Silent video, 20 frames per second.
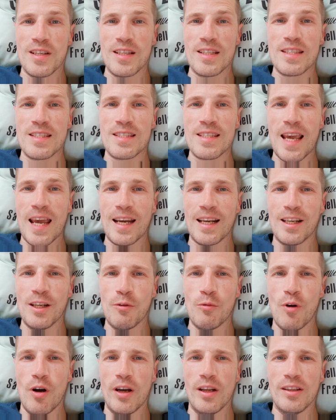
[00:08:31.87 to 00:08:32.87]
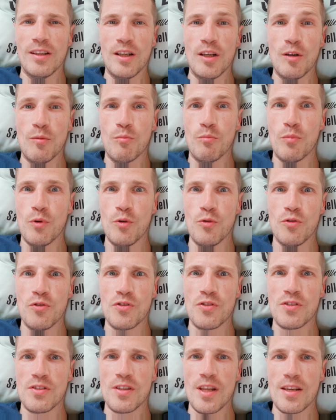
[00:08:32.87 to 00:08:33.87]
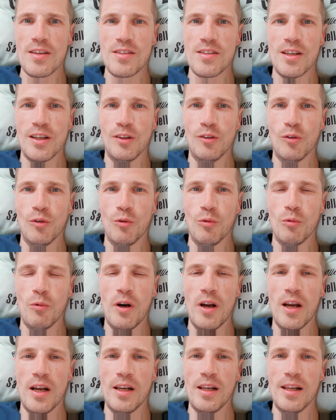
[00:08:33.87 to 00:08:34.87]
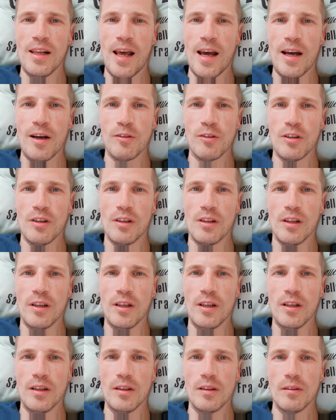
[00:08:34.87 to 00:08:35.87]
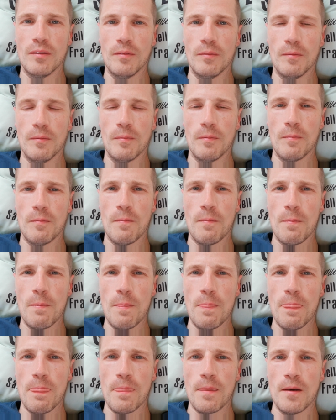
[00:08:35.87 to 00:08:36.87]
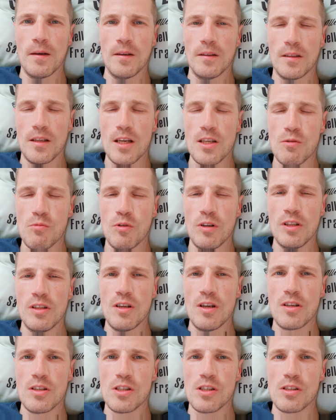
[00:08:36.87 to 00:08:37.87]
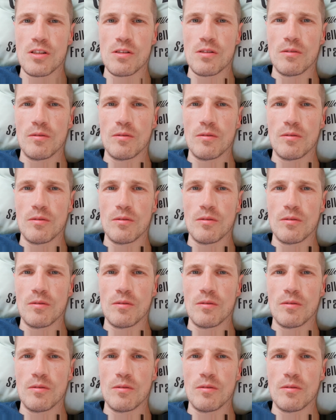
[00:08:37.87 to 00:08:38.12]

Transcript: exactly right, and then it boosts that signal really loud and clear. That's what it does.